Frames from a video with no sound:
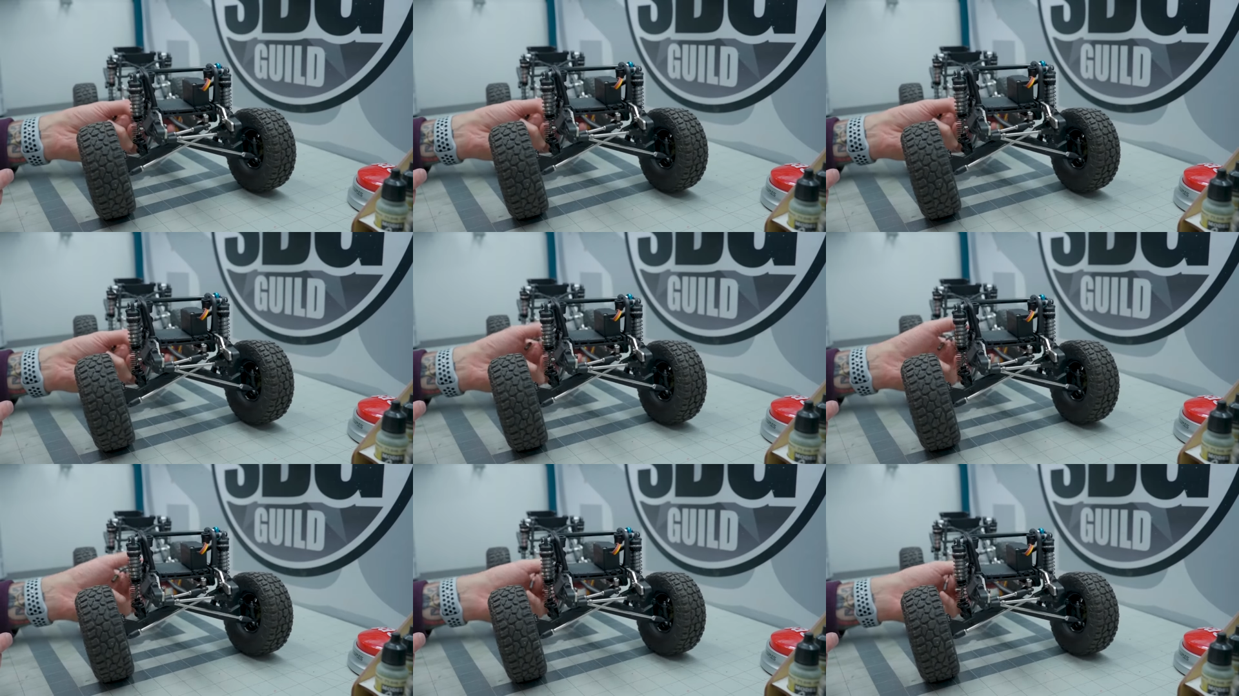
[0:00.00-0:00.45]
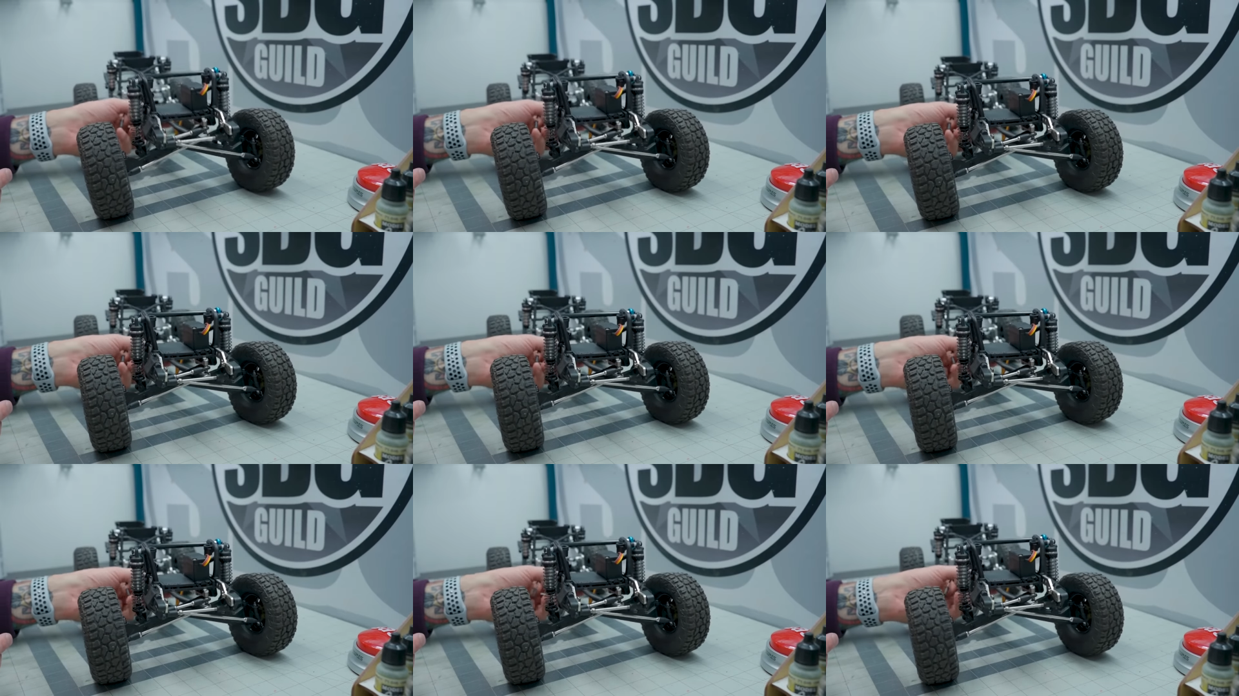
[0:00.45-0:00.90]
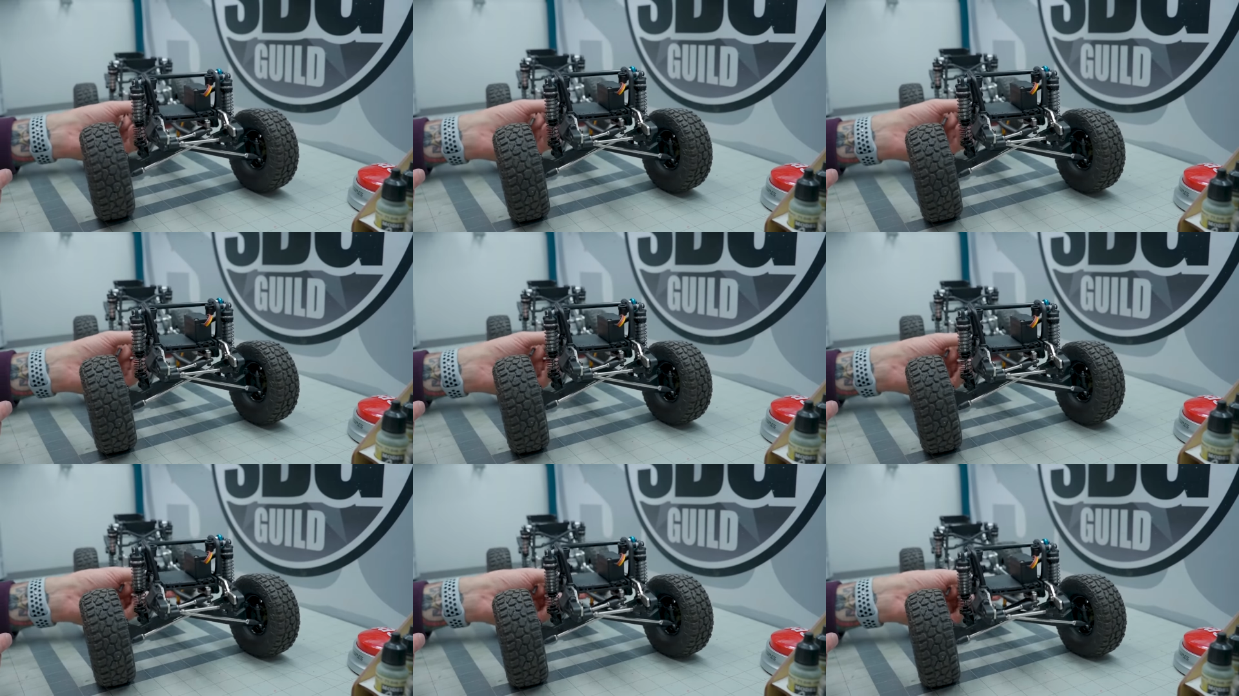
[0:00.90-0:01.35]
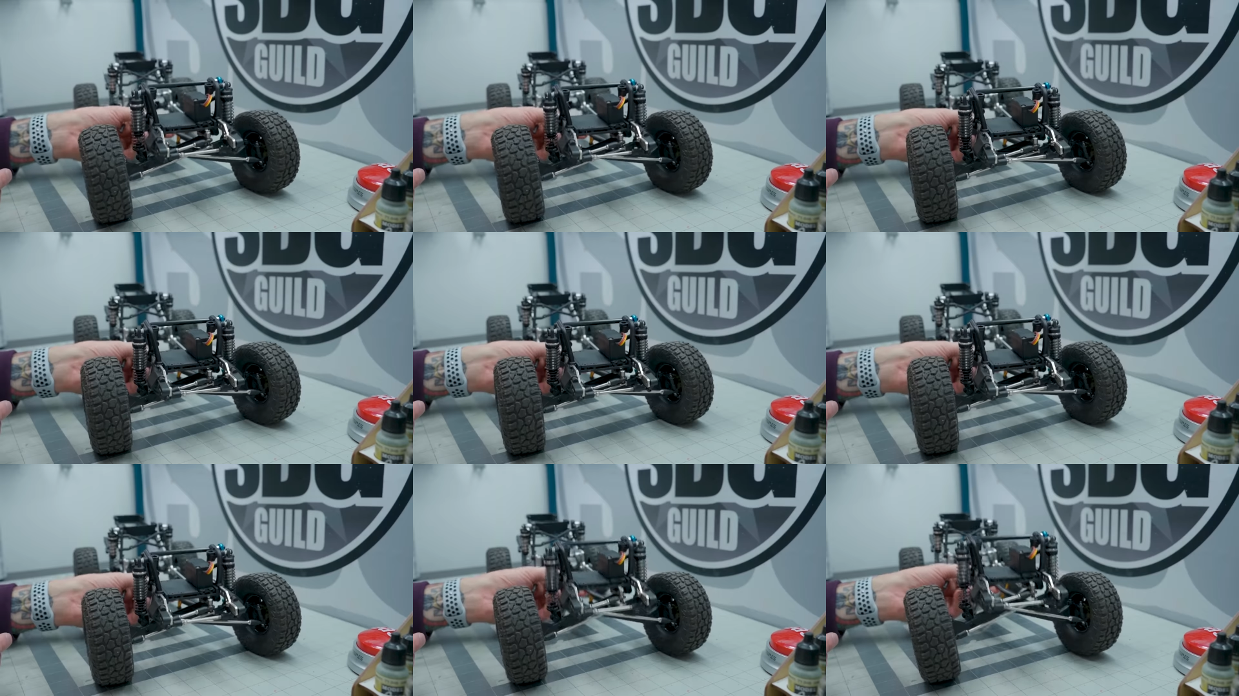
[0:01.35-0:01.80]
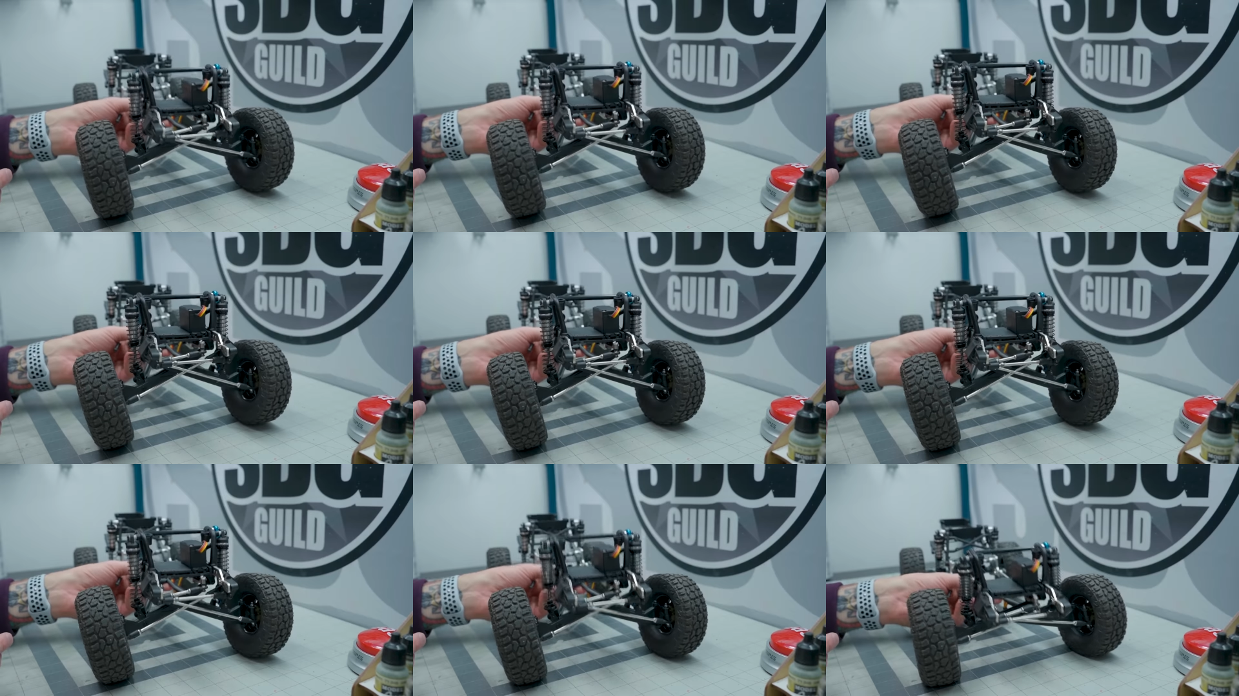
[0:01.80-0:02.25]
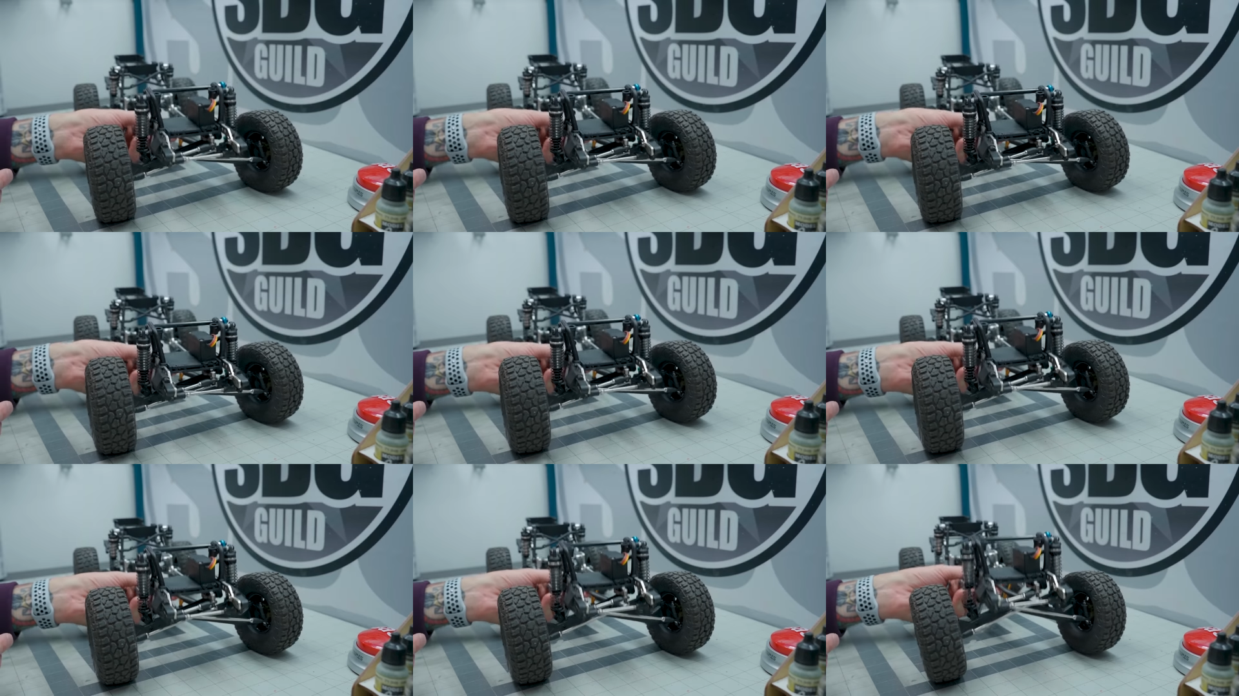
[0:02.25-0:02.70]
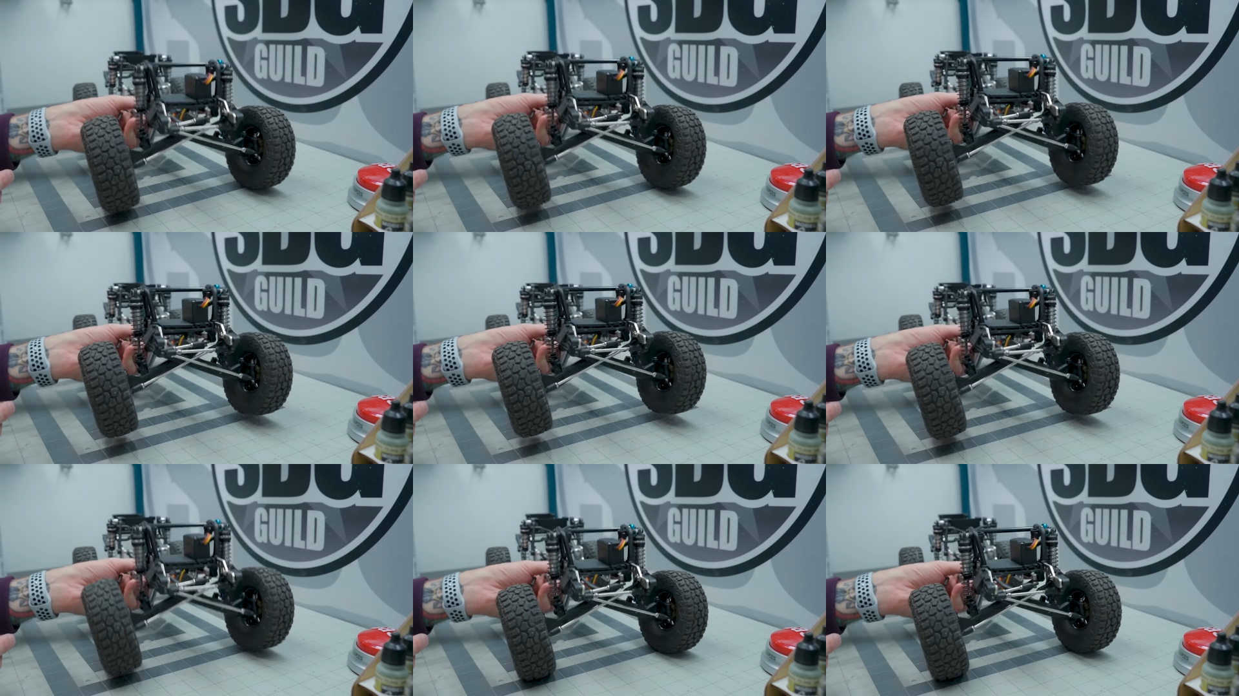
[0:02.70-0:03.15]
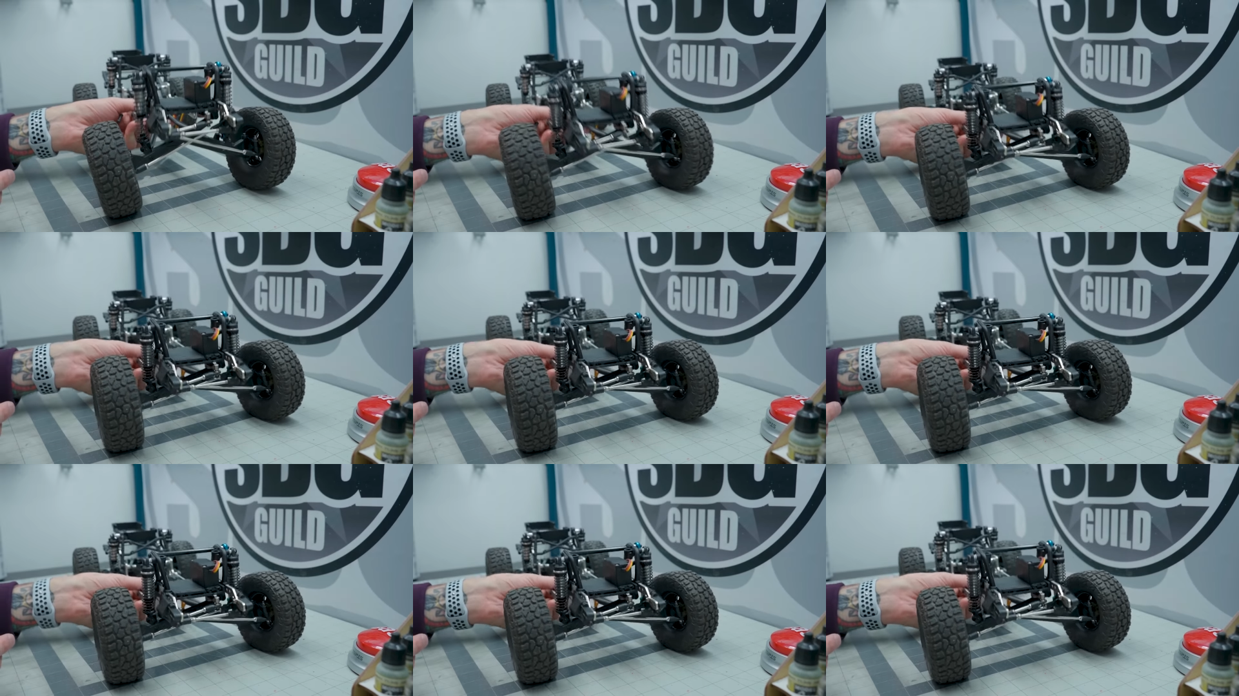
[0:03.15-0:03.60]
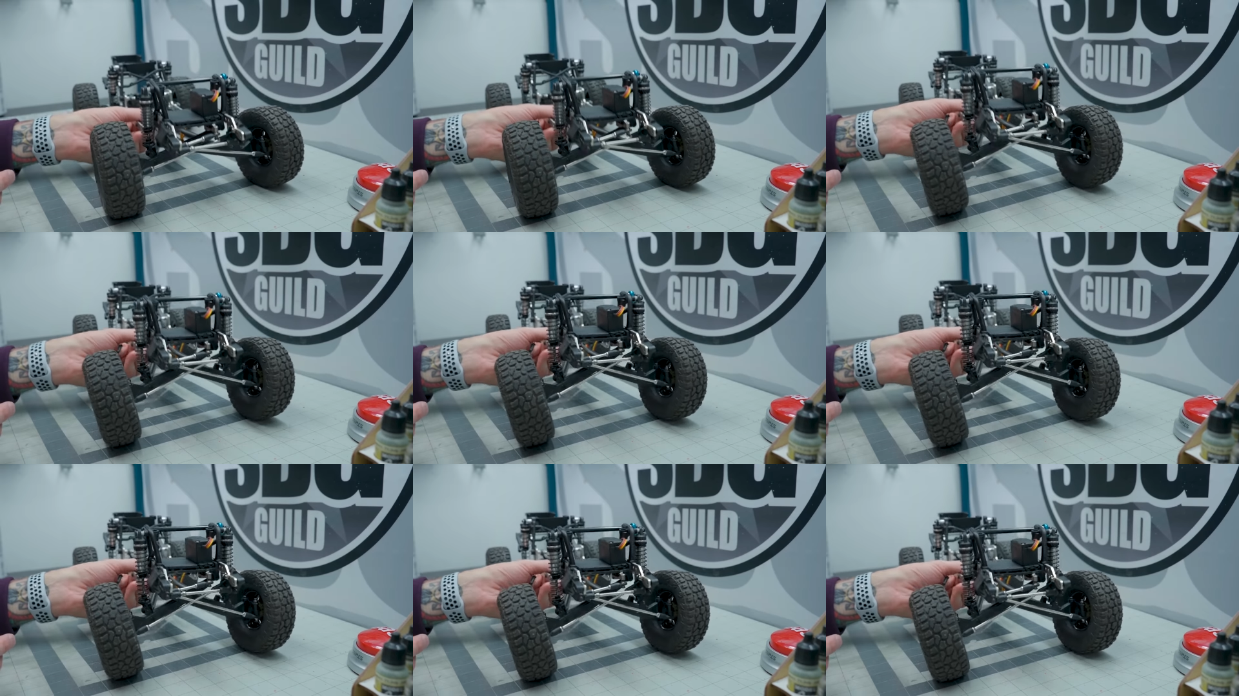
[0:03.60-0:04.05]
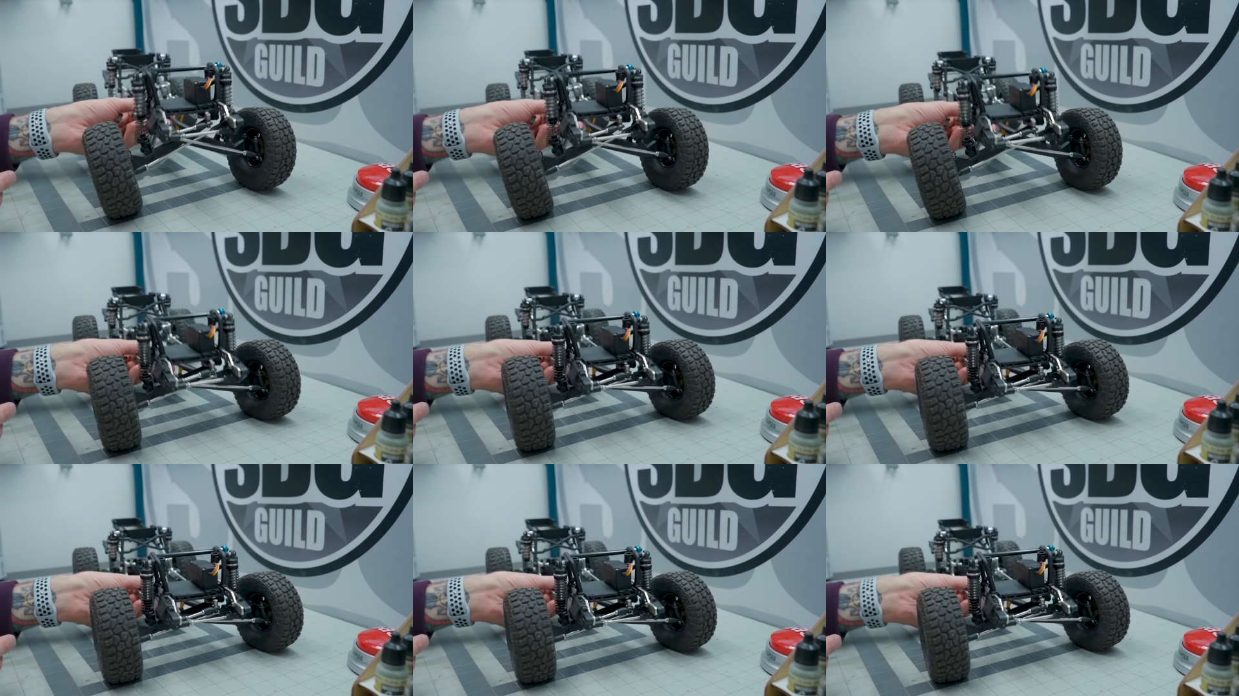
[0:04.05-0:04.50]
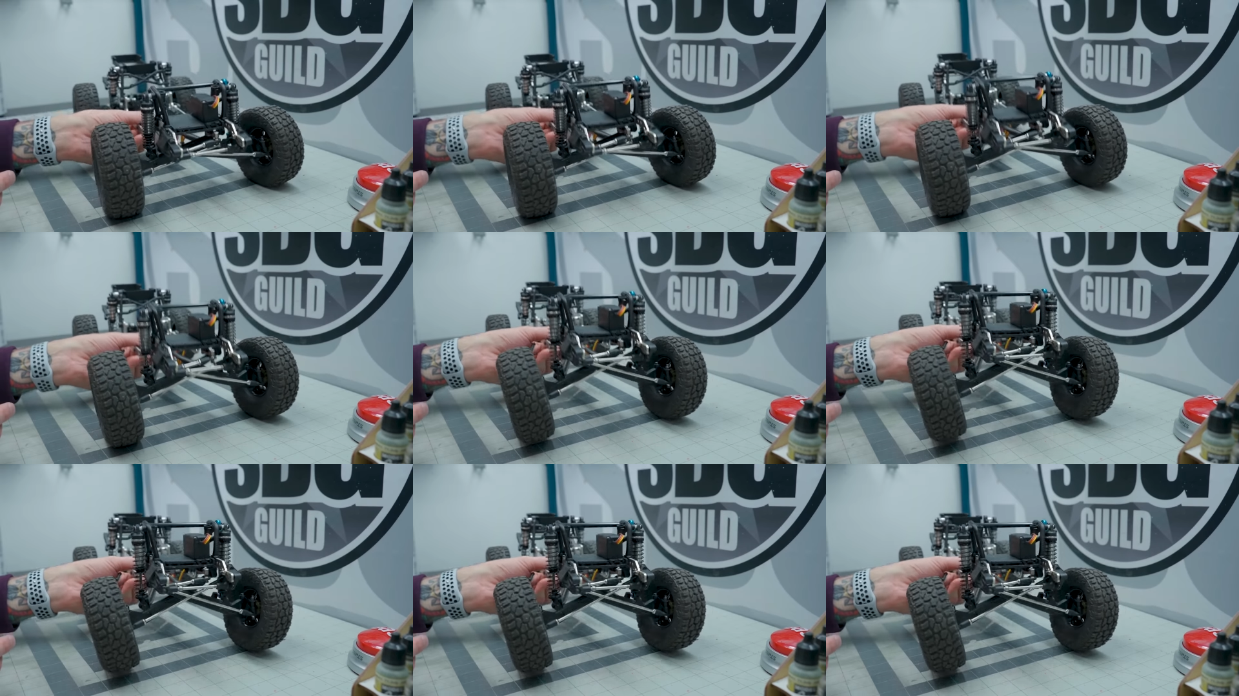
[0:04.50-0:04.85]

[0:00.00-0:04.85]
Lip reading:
[unreadable: no face in view]